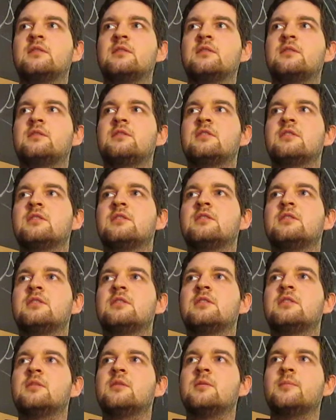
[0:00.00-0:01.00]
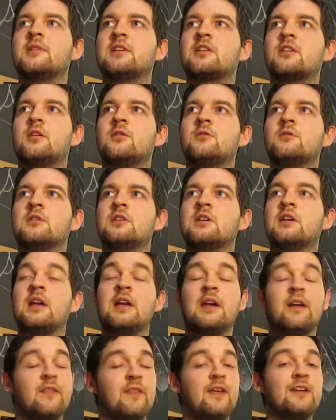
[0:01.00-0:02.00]
It's just a bit colder.
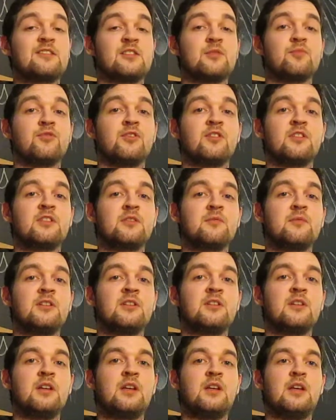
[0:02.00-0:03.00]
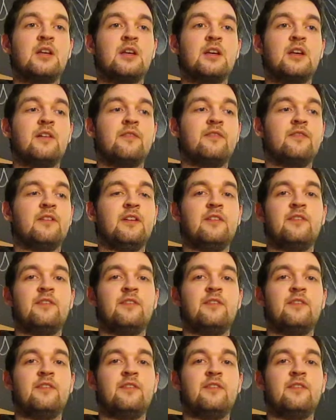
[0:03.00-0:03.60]
That surprised me. If